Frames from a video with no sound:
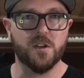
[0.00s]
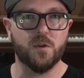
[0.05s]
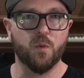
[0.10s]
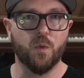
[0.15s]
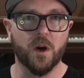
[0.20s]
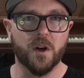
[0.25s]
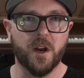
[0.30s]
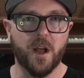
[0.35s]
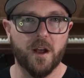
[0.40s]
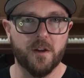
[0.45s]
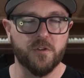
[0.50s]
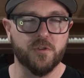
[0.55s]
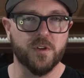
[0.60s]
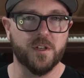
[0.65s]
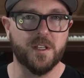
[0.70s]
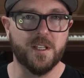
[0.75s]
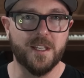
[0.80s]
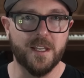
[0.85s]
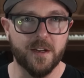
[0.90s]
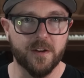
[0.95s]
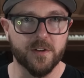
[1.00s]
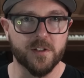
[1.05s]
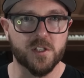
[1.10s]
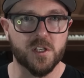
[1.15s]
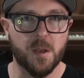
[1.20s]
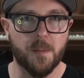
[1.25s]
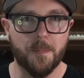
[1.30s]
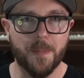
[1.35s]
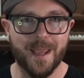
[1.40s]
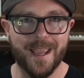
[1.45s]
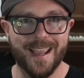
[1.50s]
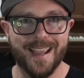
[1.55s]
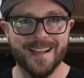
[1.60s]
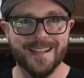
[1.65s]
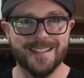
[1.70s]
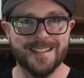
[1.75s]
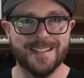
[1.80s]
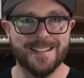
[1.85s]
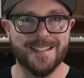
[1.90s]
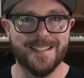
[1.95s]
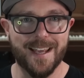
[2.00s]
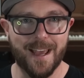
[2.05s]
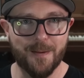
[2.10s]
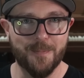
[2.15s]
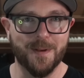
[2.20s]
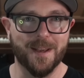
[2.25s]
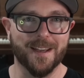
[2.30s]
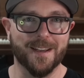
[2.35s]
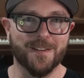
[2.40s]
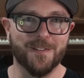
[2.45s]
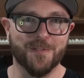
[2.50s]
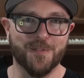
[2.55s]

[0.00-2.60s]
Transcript: in 100 years pandemic.